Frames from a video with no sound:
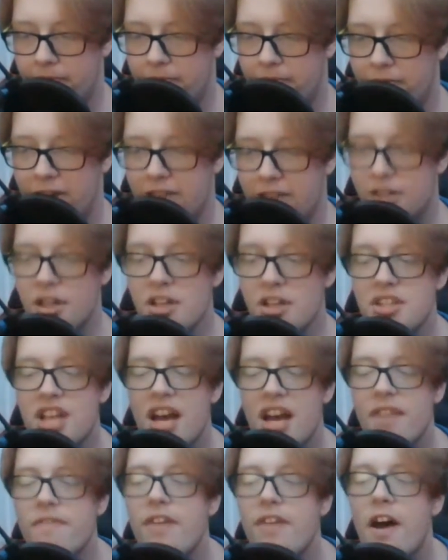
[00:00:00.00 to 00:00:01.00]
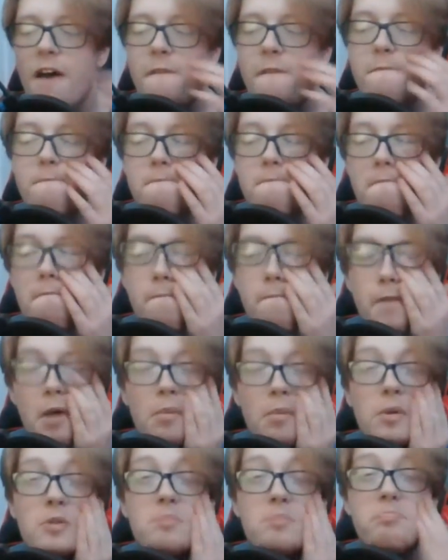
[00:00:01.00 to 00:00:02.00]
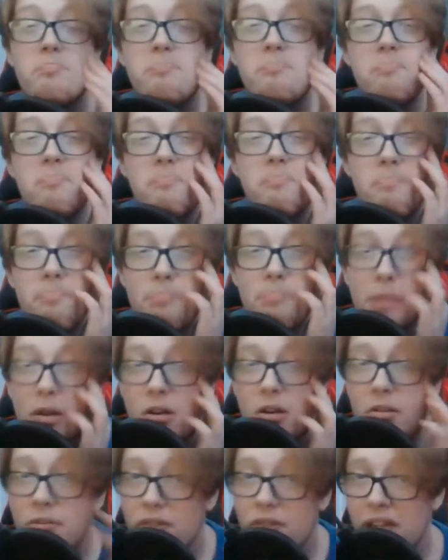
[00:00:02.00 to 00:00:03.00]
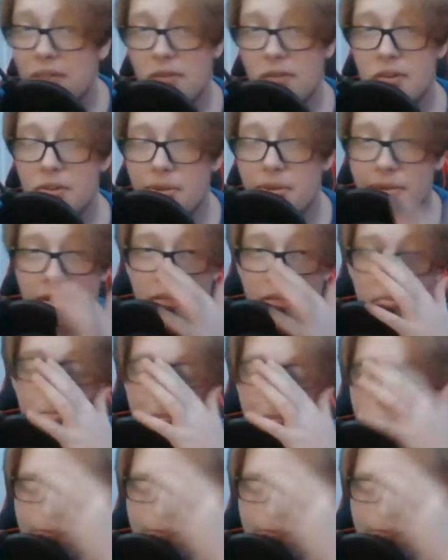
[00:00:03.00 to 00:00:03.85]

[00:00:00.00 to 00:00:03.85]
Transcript: it does have that almost bitter flavor to it